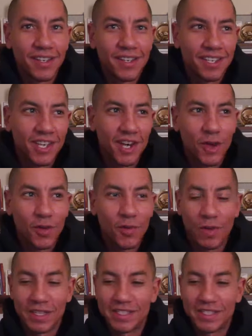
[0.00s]
you
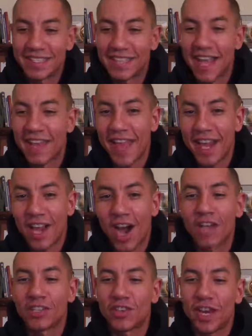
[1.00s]
know, once they sign that
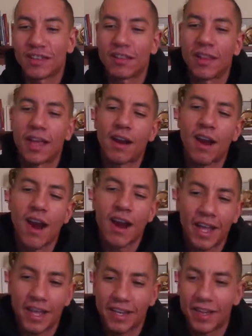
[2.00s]
contract, they're like, all
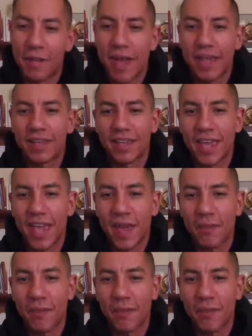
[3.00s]
right, I got to get back in camp.